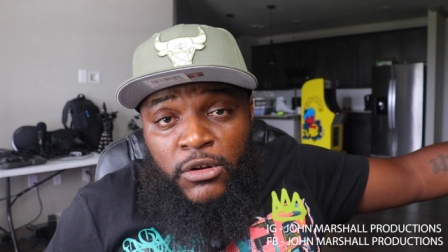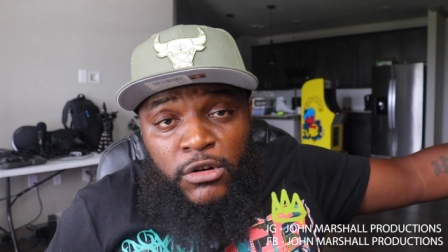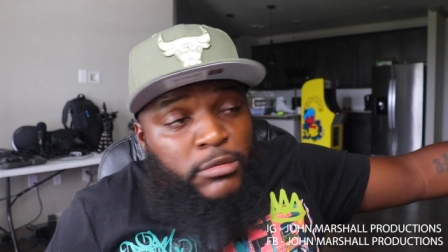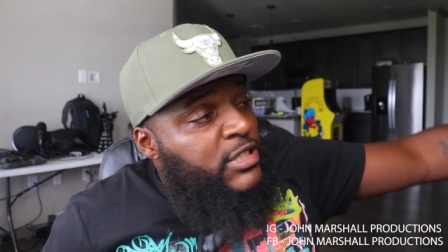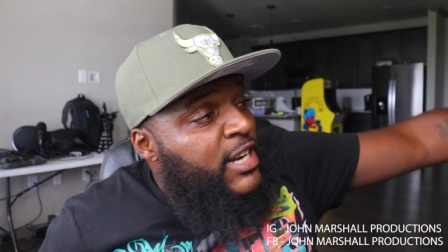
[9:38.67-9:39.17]
You
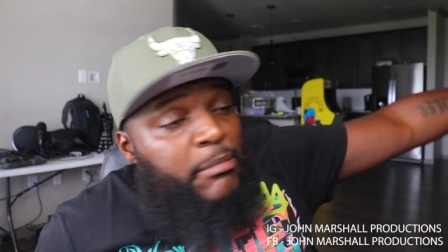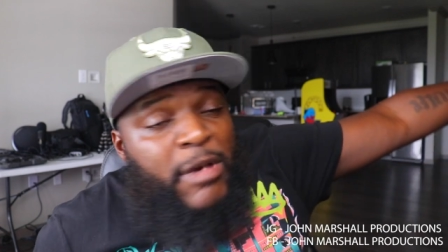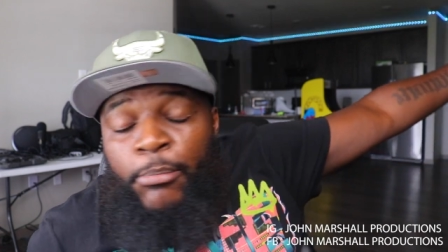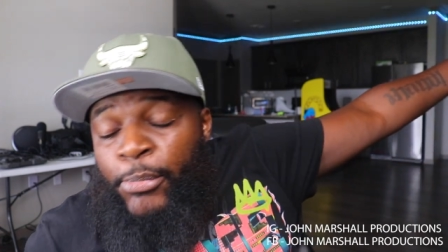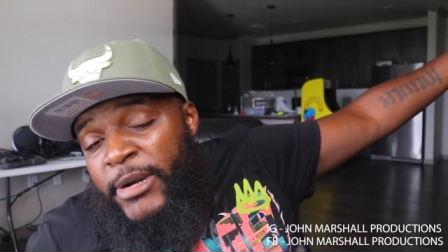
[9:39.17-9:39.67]
know what I'm saying?
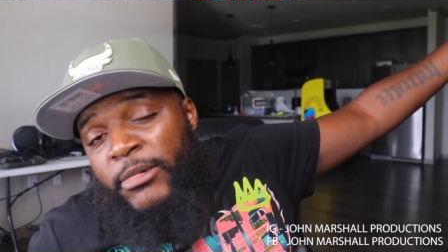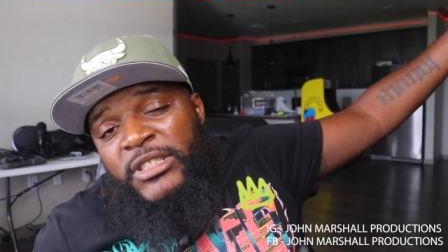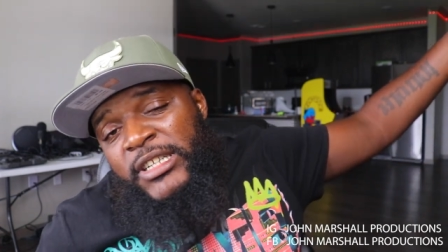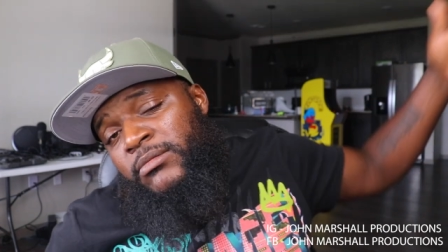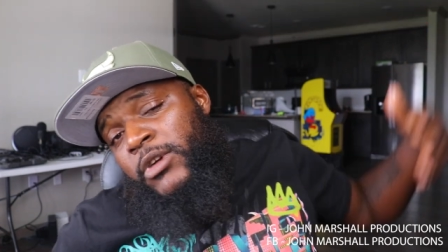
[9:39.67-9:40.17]
My
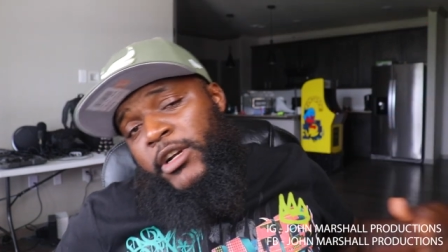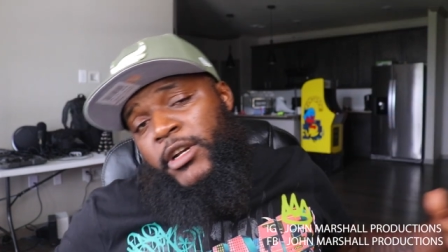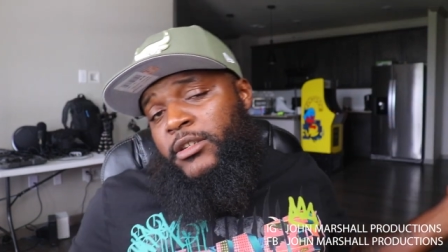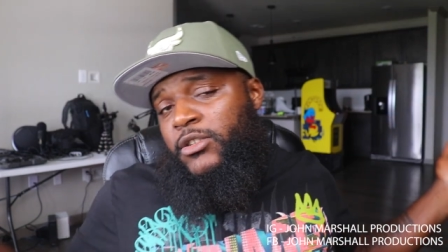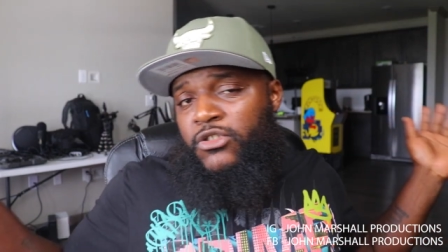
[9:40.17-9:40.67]
primo's at work.
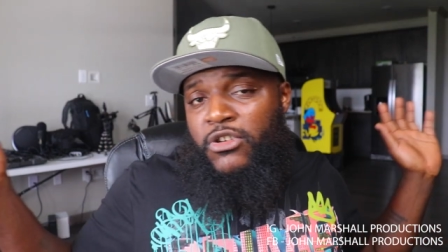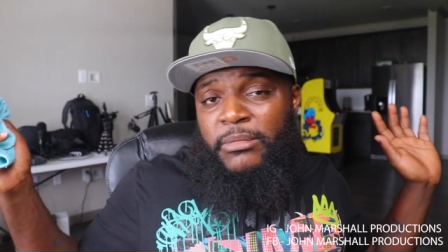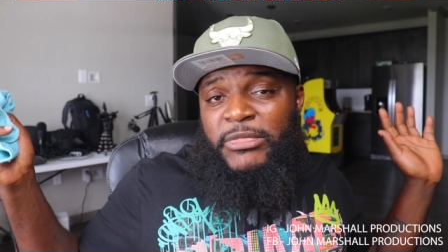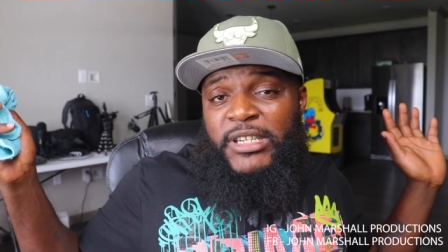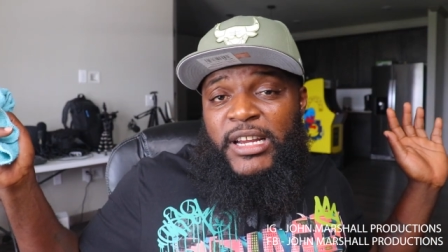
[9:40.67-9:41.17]
You know
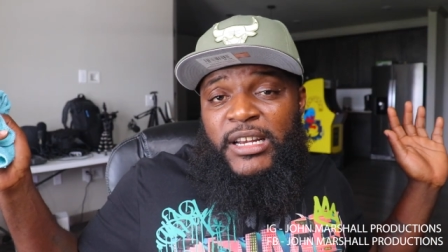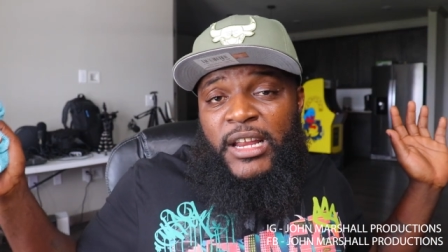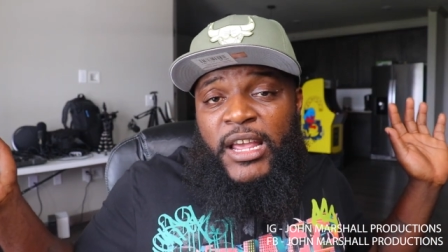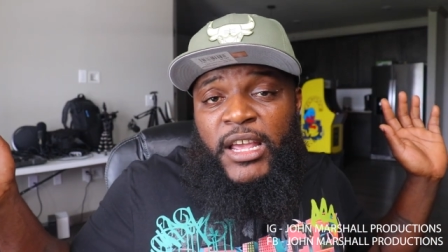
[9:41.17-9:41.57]
what I'm saying?